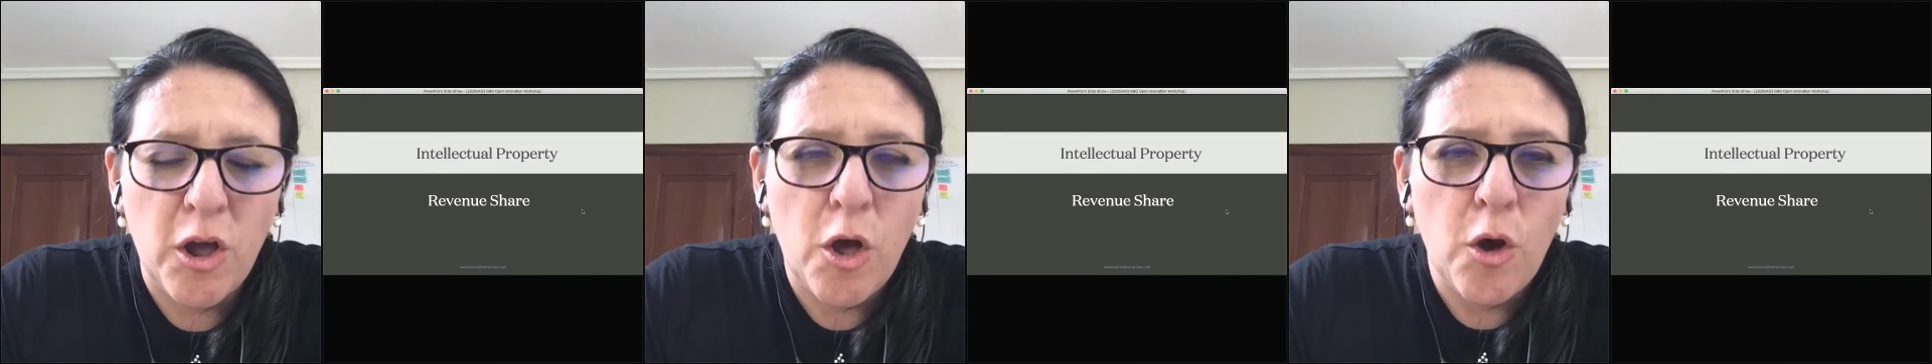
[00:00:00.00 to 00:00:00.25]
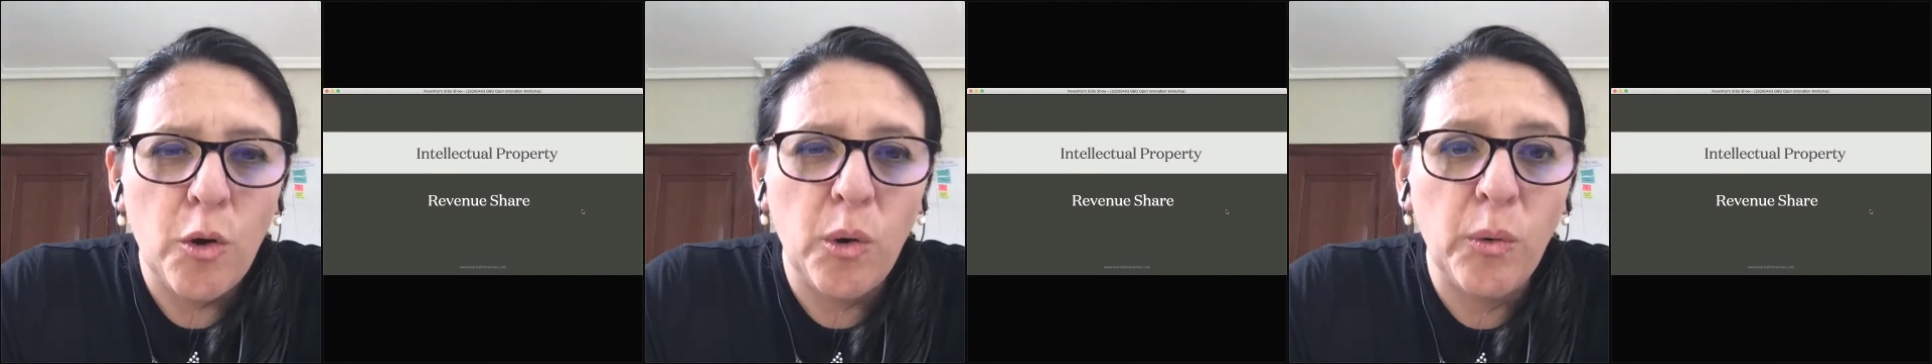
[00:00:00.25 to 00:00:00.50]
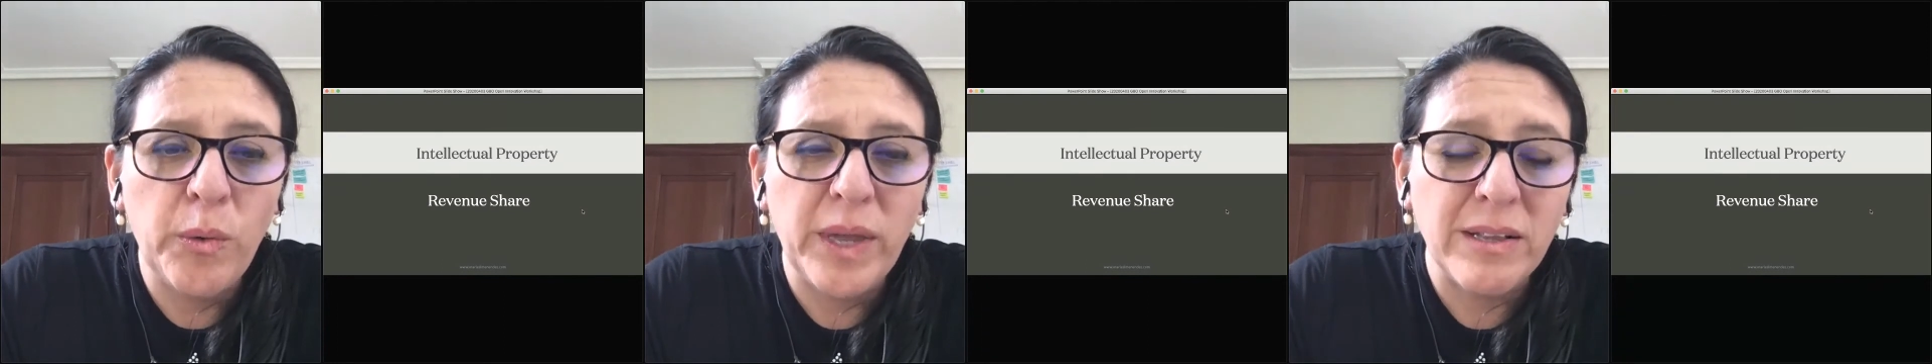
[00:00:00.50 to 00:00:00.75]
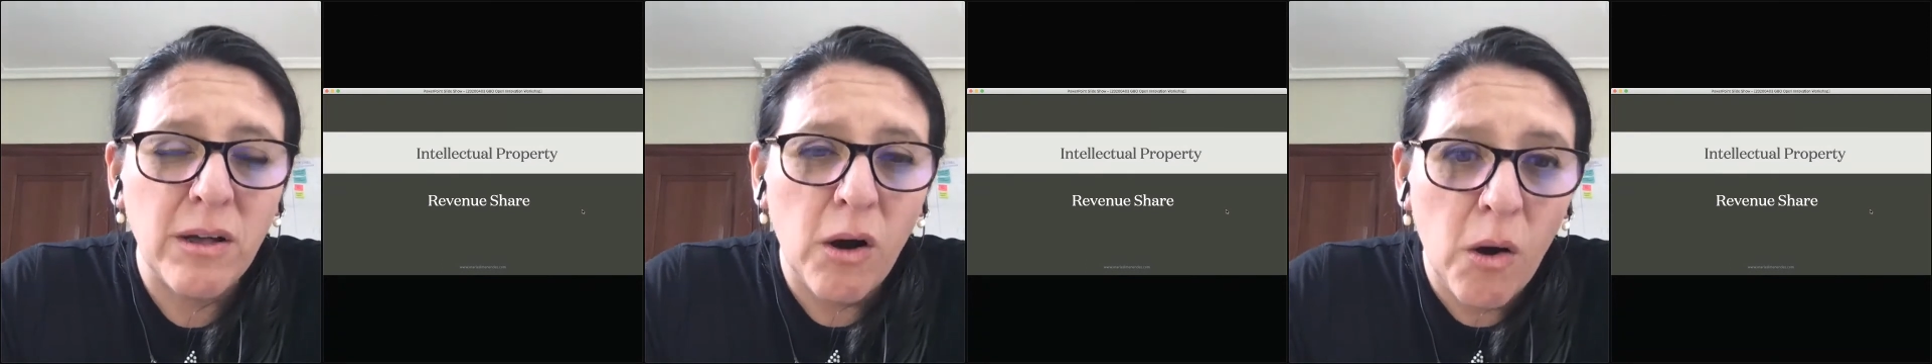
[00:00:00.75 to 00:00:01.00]
Who
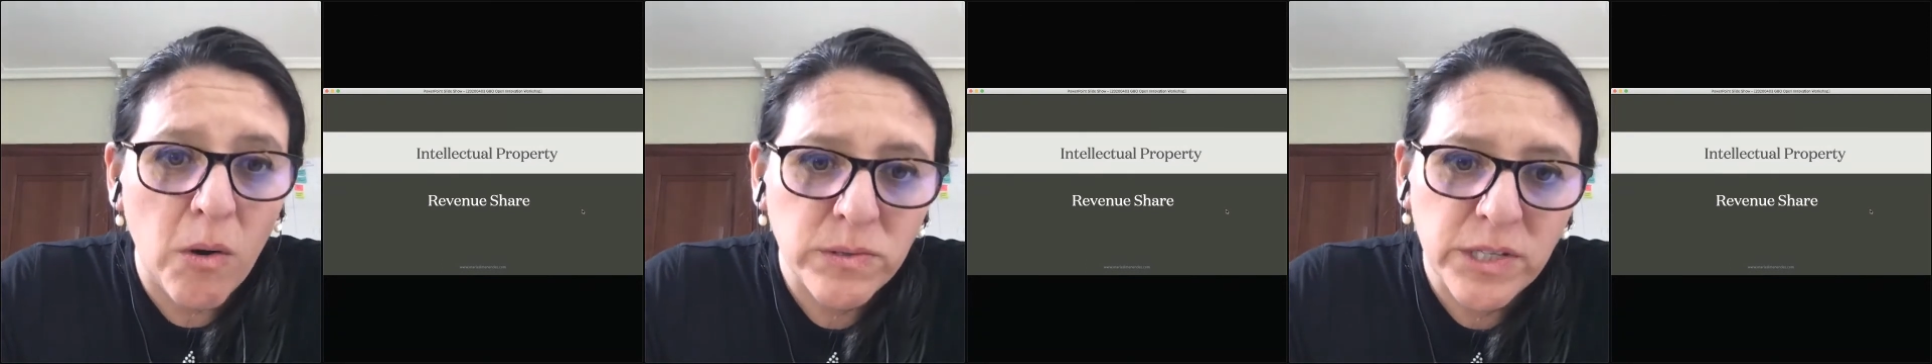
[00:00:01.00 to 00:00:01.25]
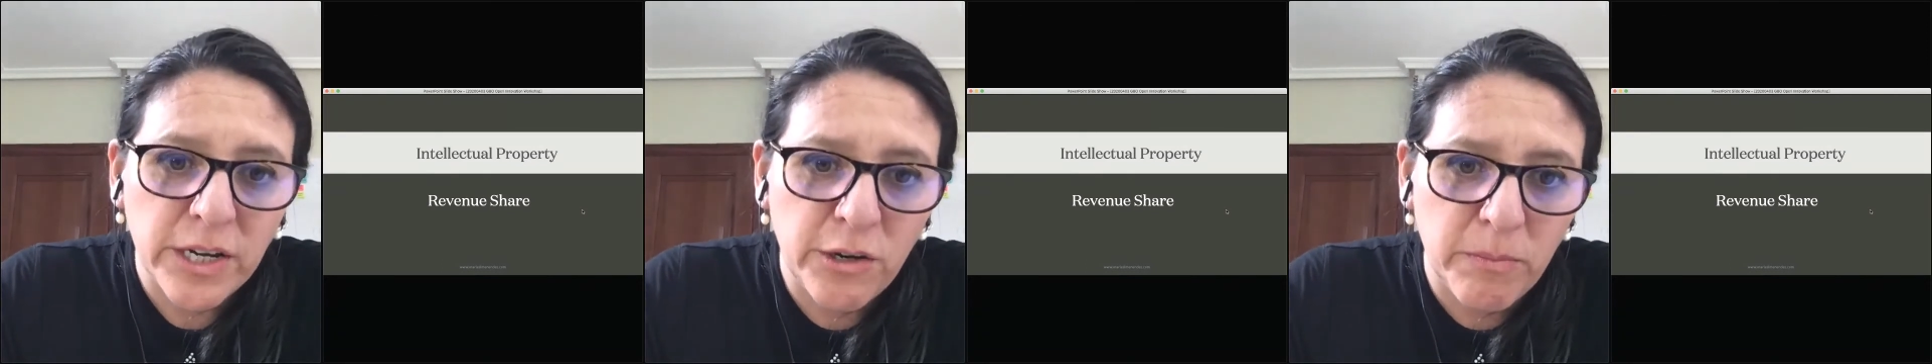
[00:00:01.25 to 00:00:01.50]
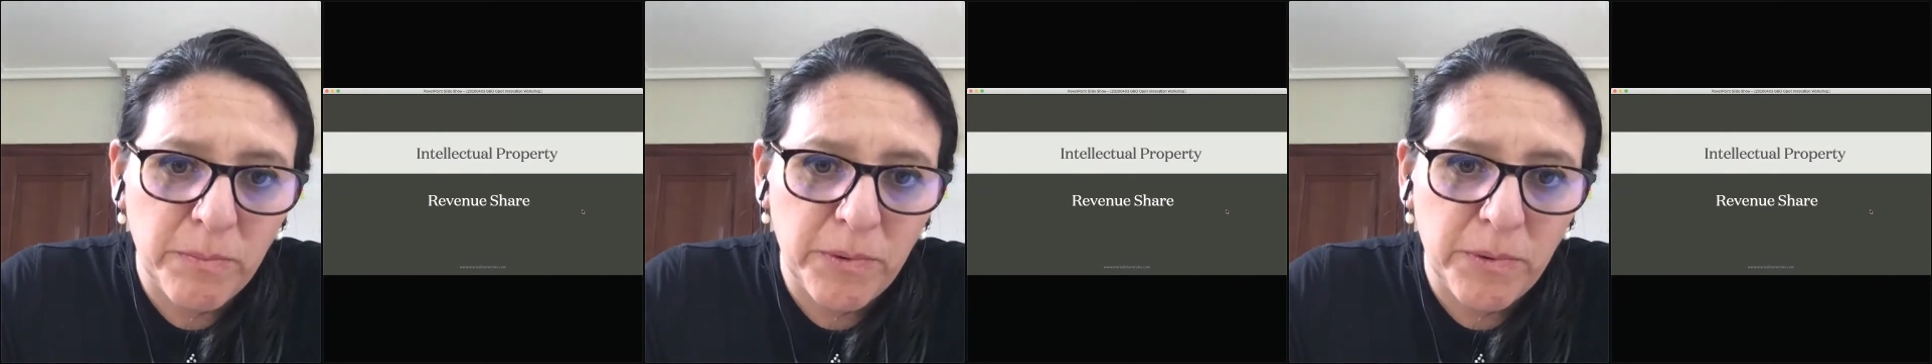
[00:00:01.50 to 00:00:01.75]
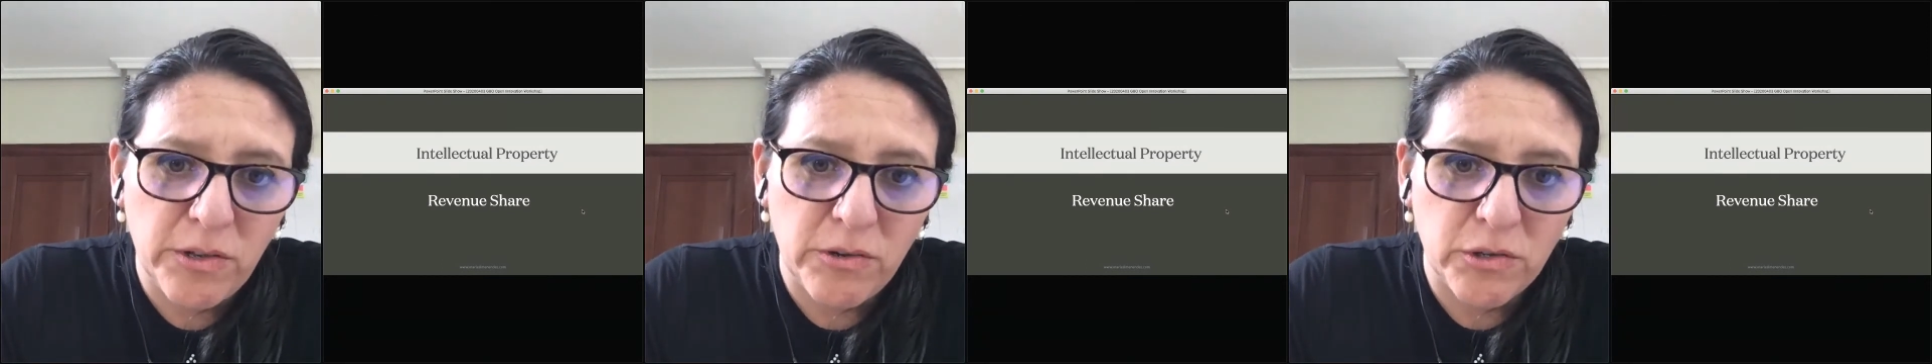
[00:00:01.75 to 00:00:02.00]
will own the new
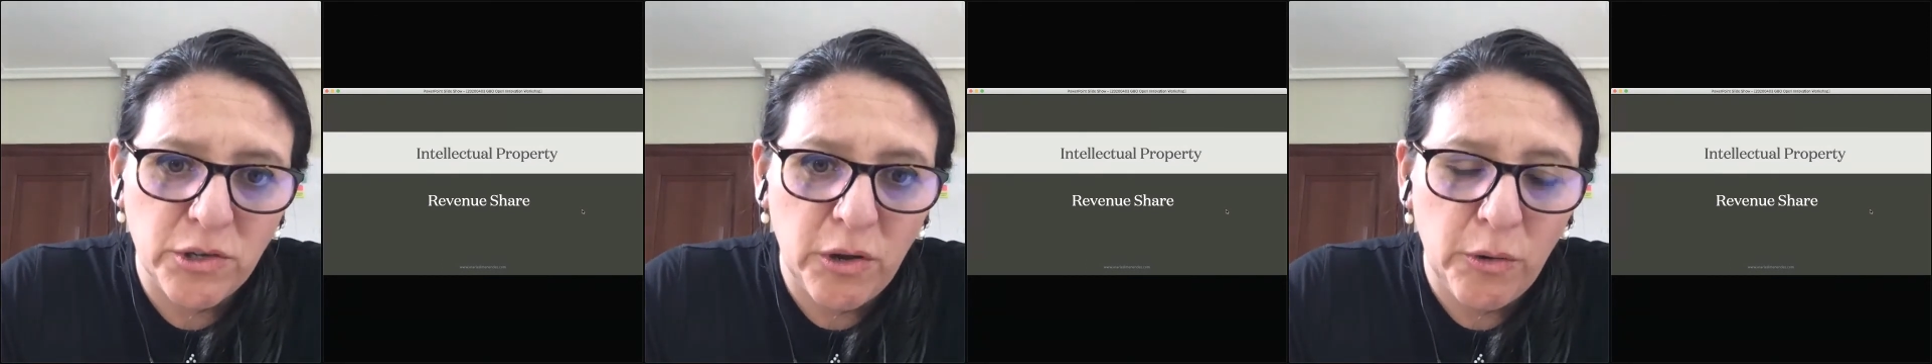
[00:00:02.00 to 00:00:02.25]
product?